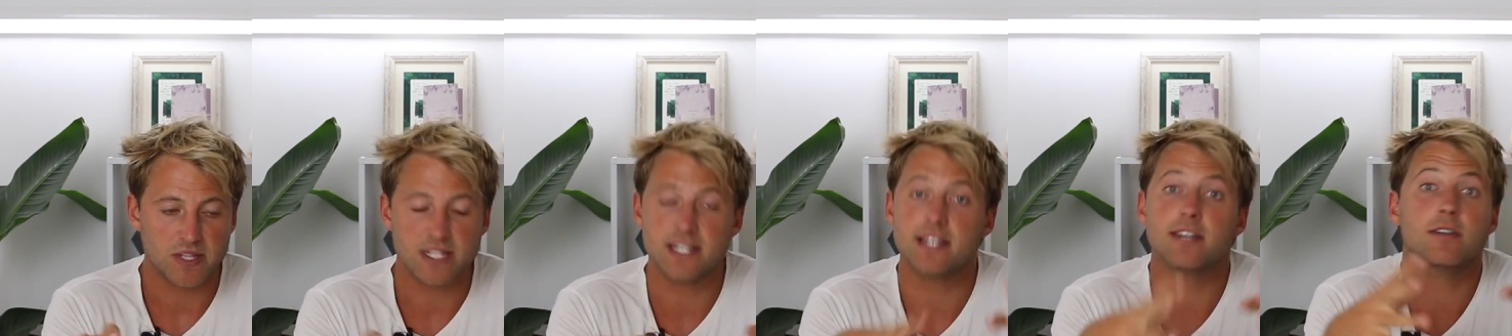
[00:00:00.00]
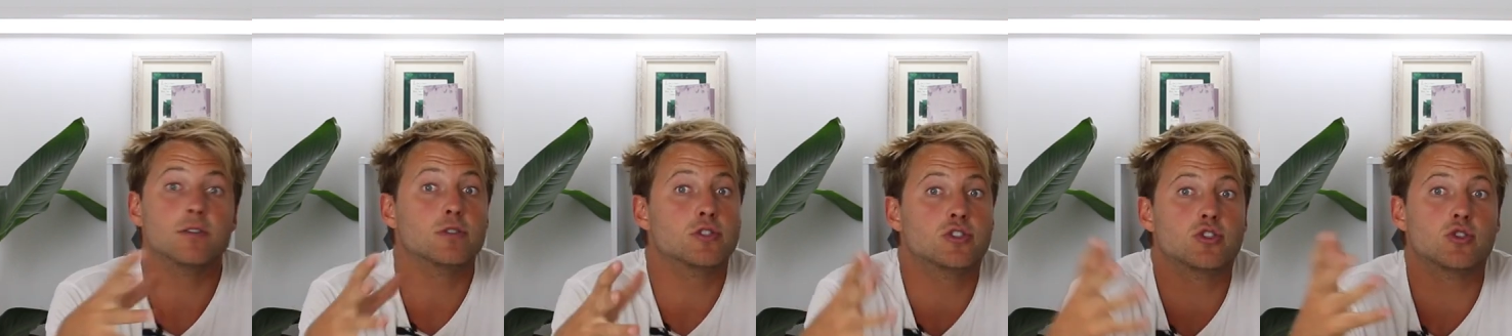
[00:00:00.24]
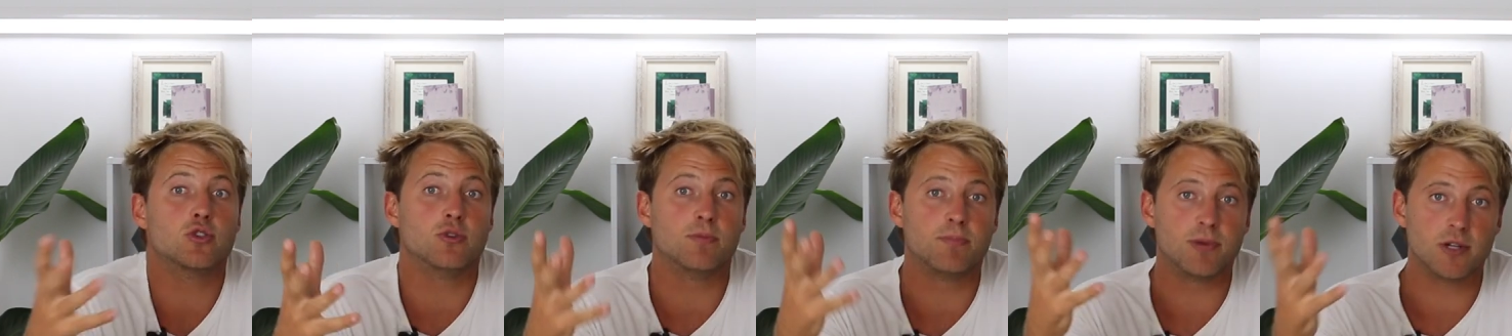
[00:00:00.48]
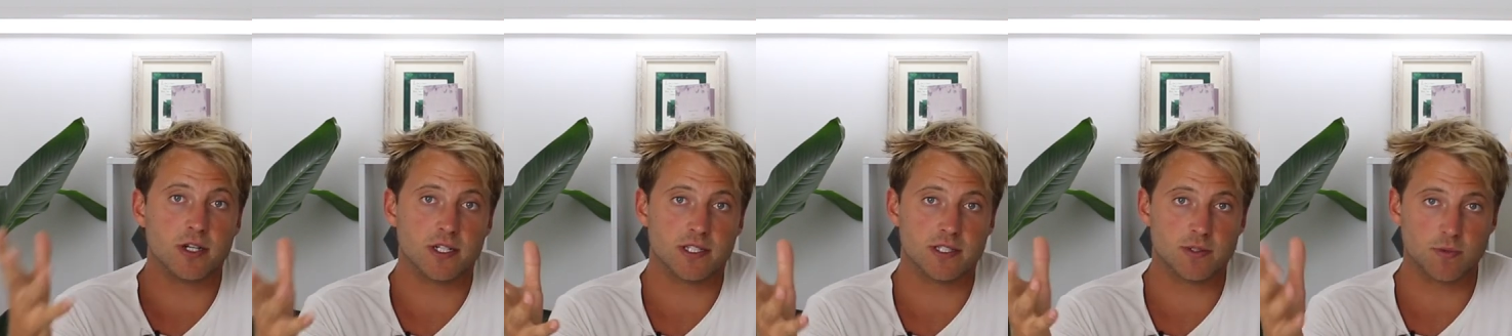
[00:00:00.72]
kill two
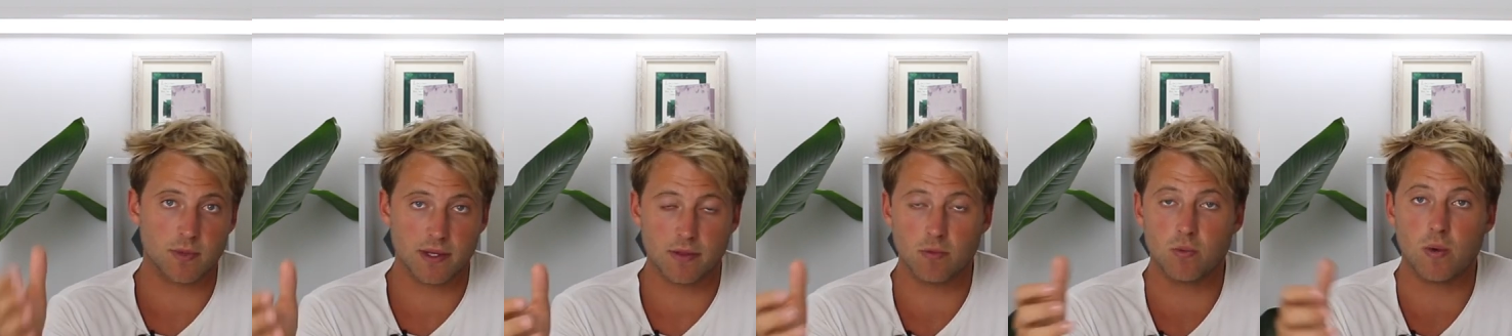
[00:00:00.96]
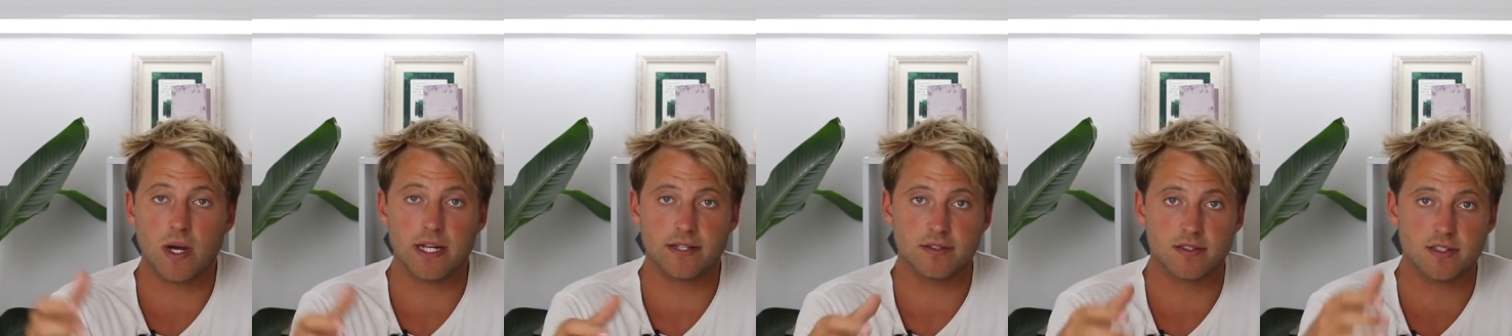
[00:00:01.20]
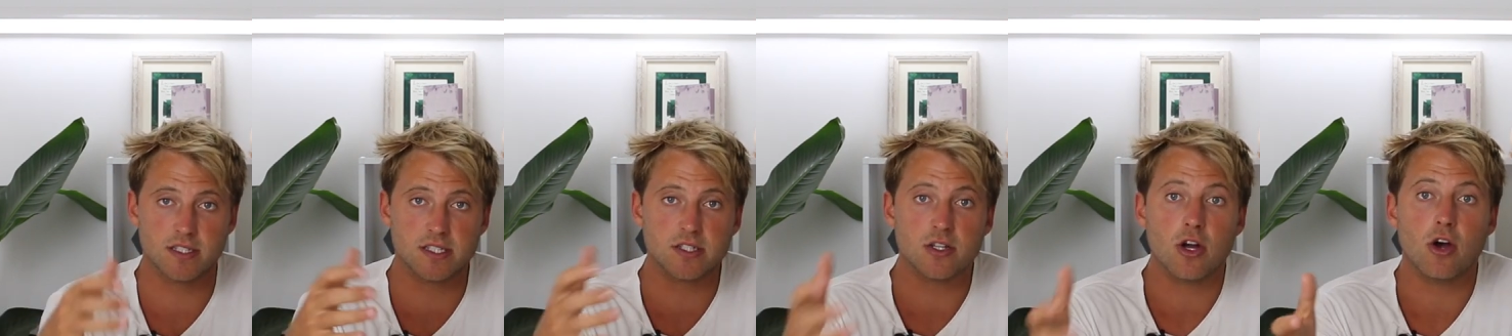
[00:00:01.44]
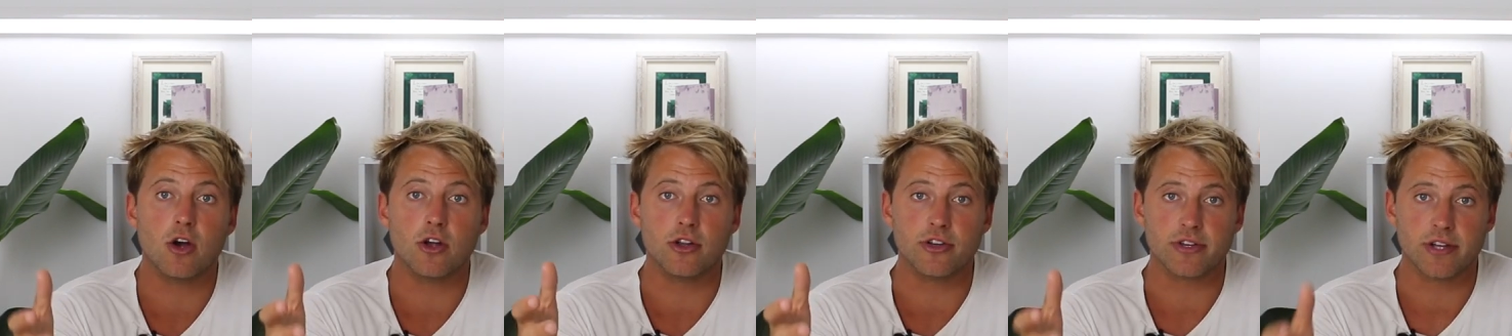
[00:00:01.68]
birds with one
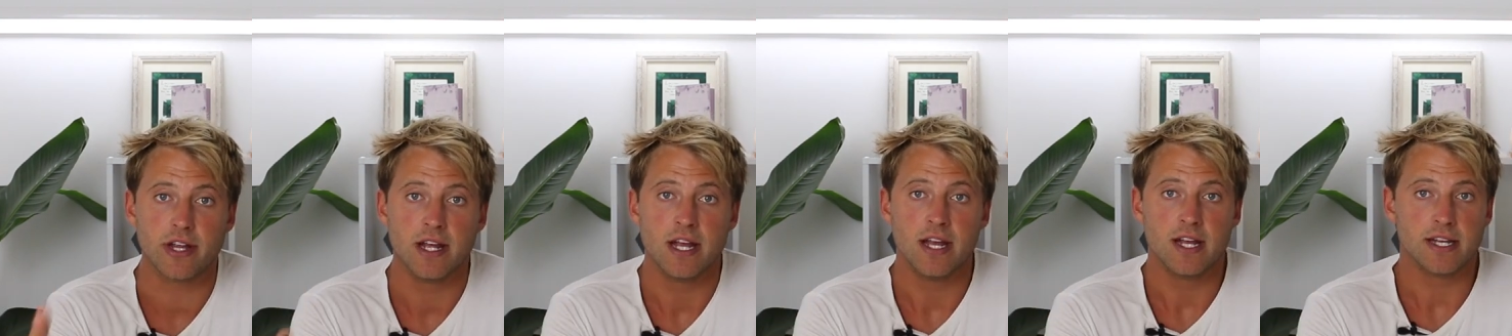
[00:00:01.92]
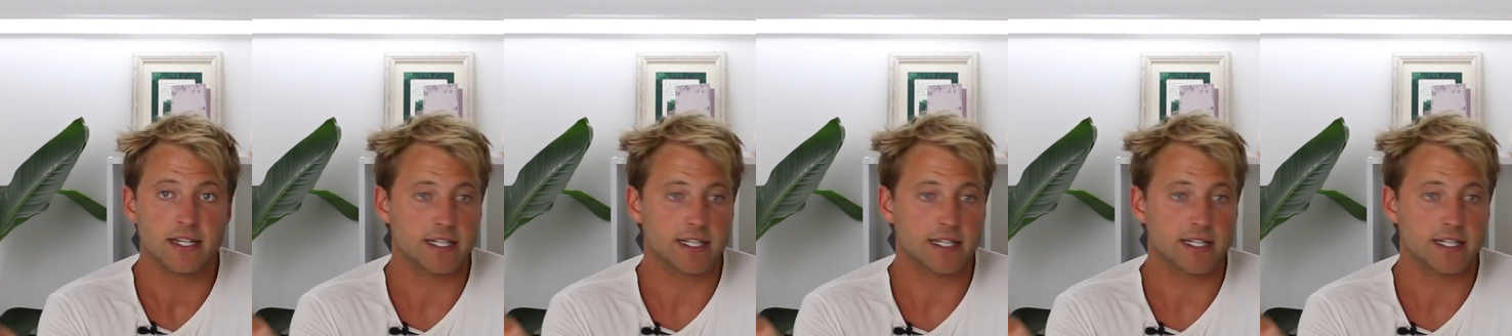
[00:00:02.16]
stone,